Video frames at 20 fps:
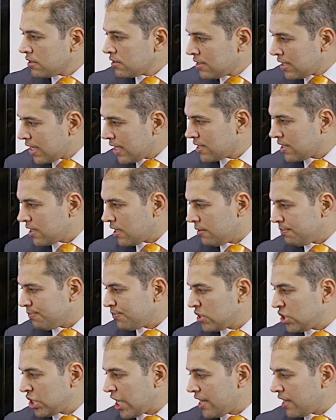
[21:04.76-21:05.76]
data
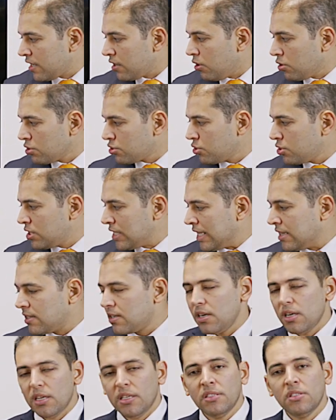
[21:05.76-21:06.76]
sharing also
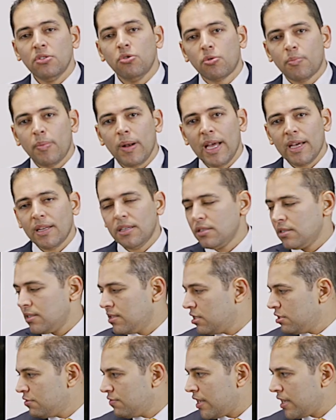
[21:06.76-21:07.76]
central in your plan. This
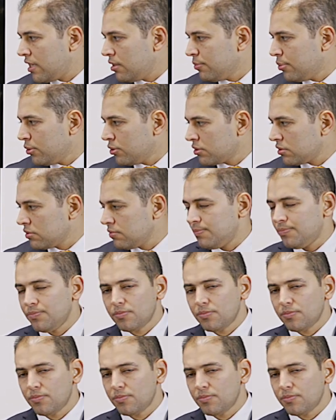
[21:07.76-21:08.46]
is very important.